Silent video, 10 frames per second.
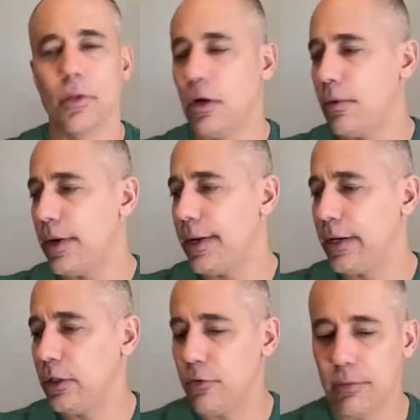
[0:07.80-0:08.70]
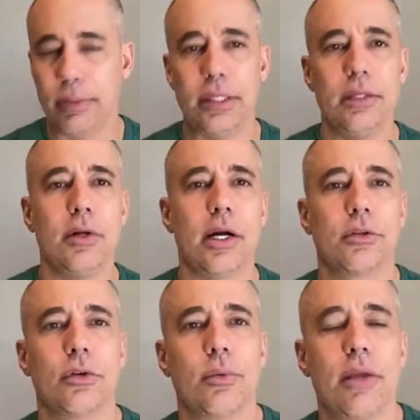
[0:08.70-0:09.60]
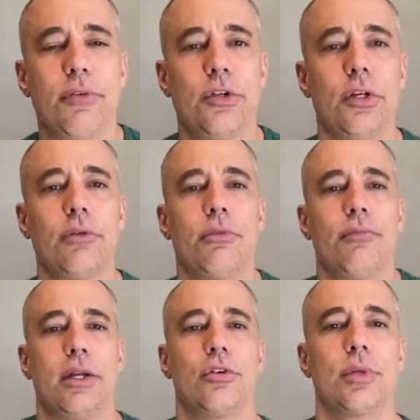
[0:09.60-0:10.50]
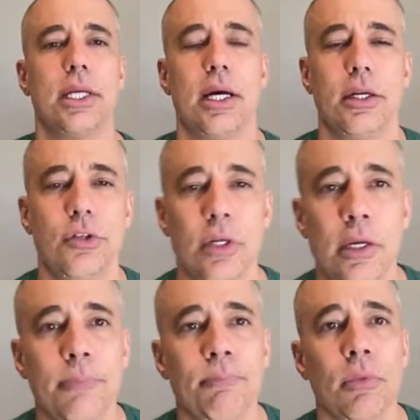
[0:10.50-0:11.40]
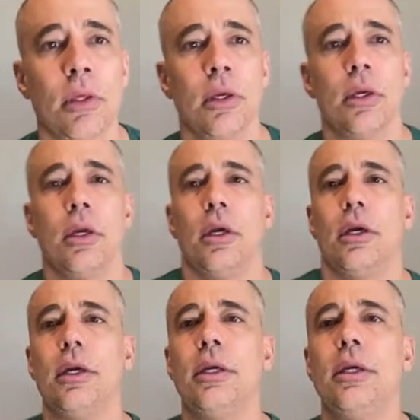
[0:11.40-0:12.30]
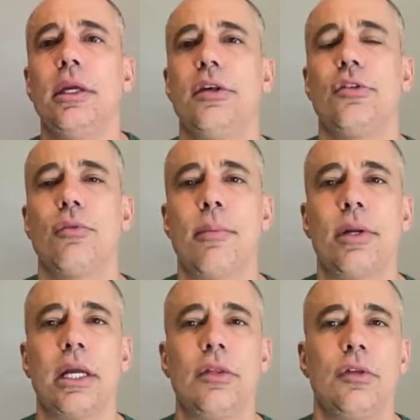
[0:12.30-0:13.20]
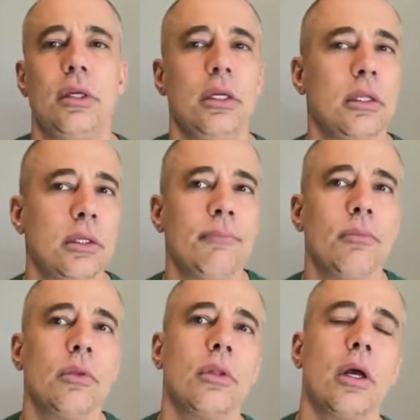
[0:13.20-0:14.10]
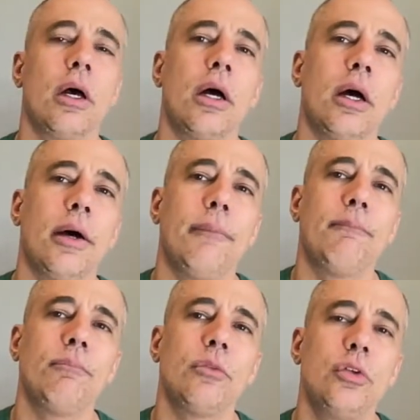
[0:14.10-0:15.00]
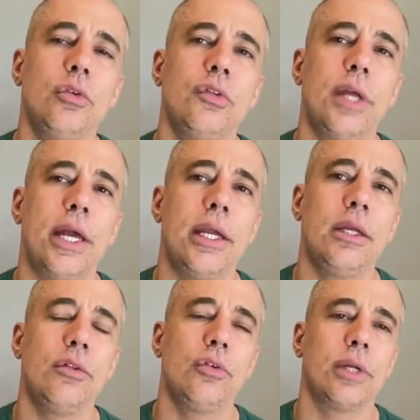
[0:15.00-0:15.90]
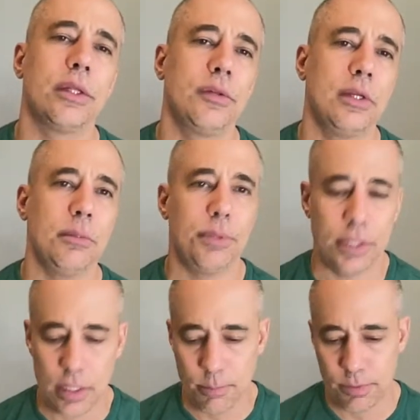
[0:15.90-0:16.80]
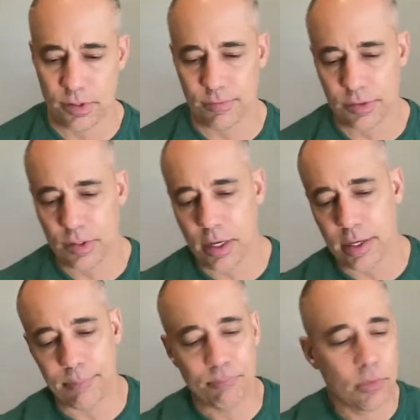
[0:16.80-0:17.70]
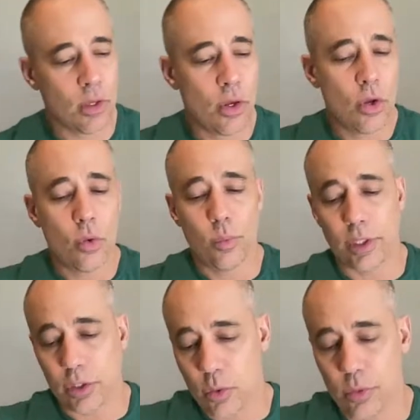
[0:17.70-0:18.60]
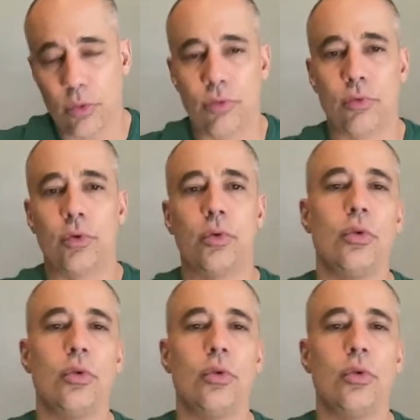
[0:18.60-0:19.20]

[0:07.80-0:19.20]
All right. Hello, everybody. Dr. Rapich here from Vet Triage. It is November 19, Tuesday, 2:19 p.m. Pacific time. We are going through